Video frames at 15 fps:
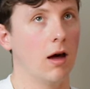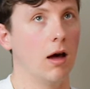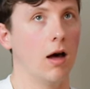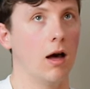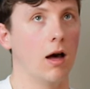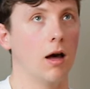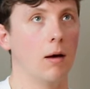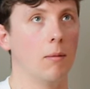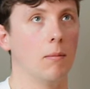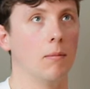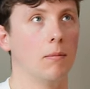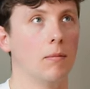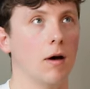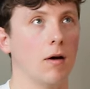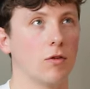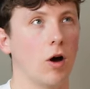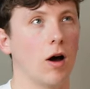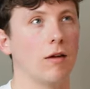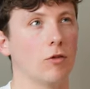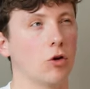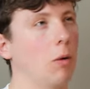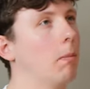Yeah. I've
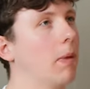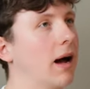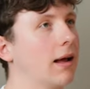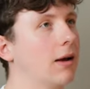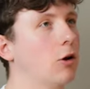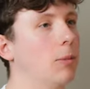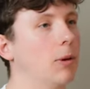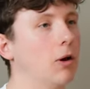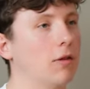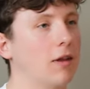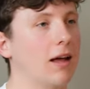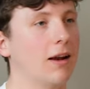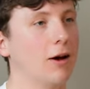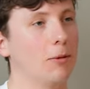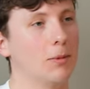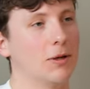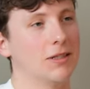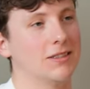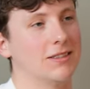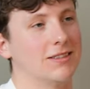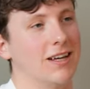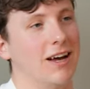kind of gone back a little bit on that now
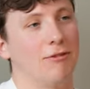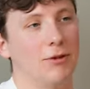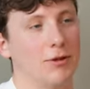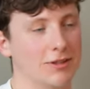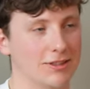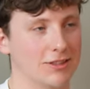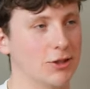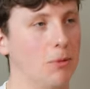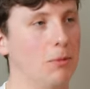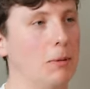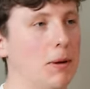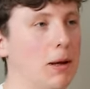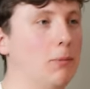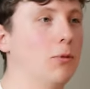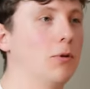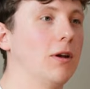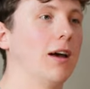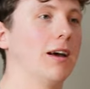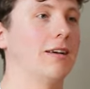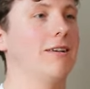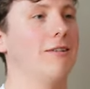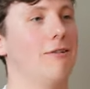because I think so many people are like,